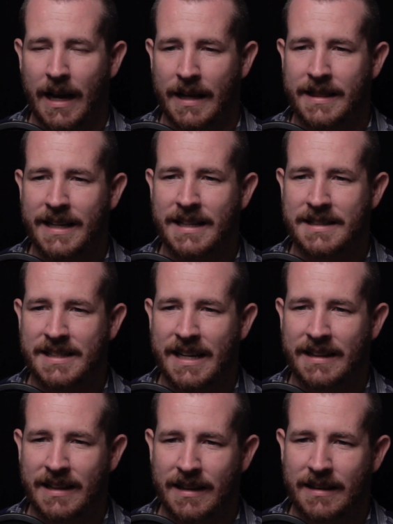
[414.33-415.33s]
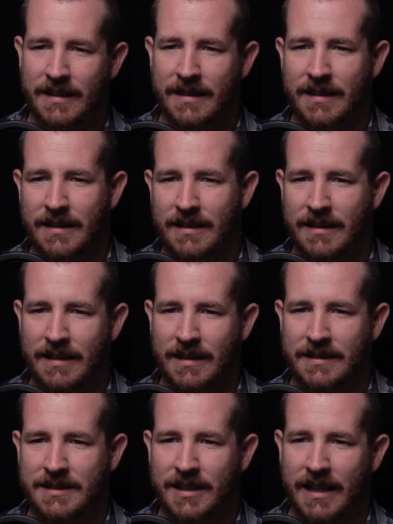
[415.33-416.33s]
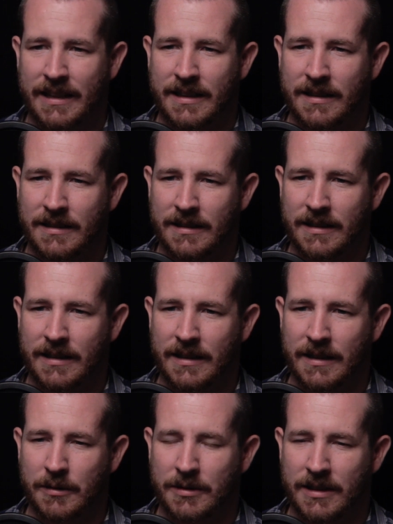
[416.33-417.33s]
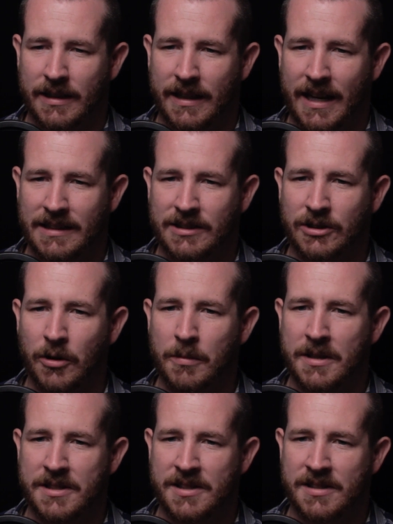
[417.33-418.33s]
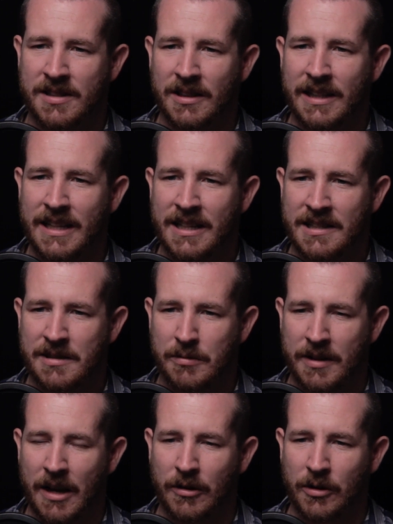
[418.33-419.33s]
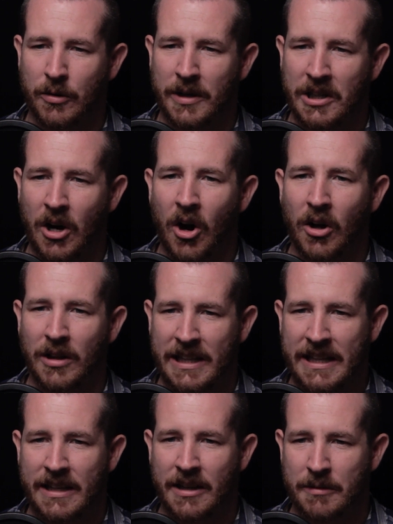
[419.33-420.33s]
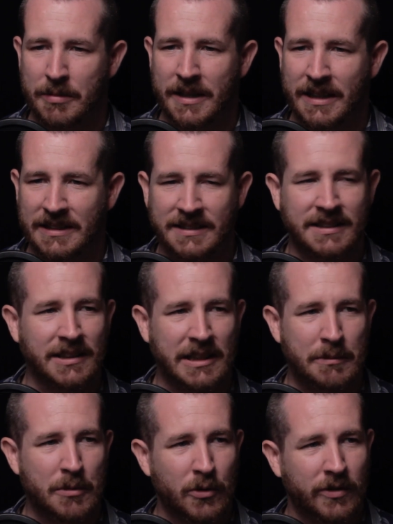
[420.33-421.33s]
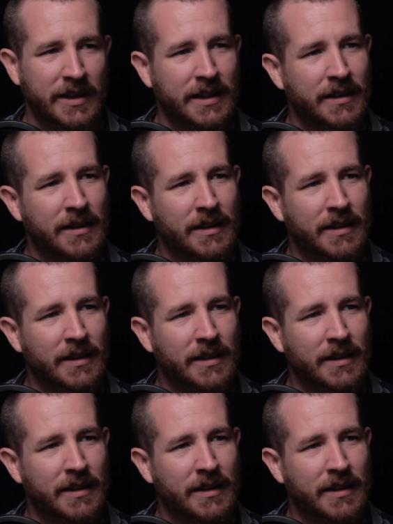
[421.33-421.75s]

think it's that it's like it had so much silliness without going all in on being a silly movie.